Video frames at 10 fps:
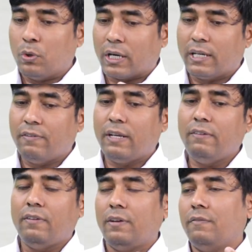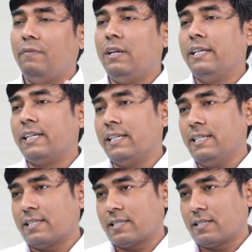Productivity will
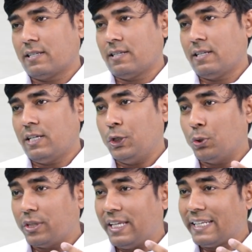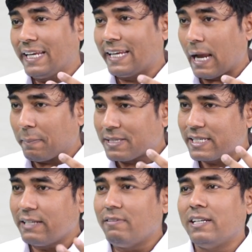decrease, your thinking
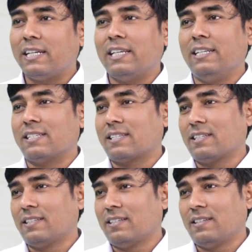capacity will decrease,